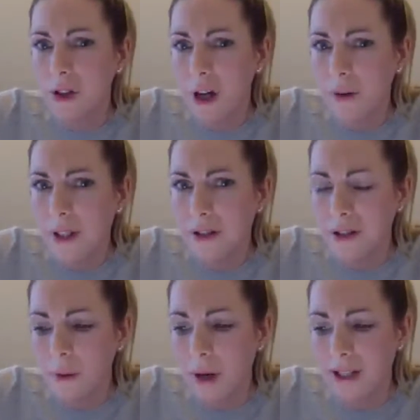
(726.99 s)
going
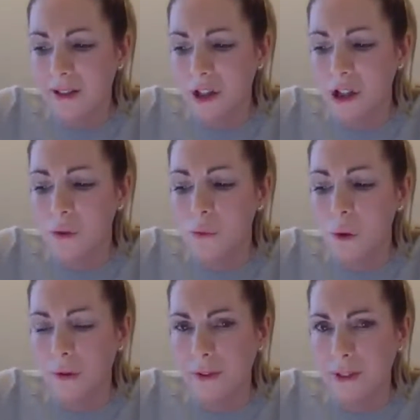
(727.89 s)
to ask you
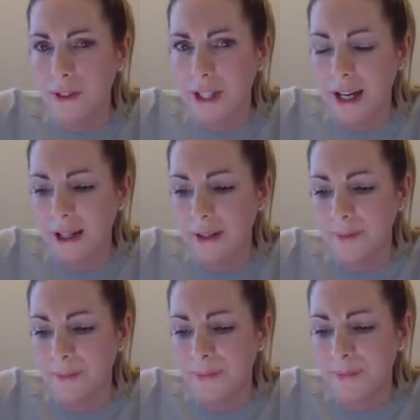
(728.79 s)
once again."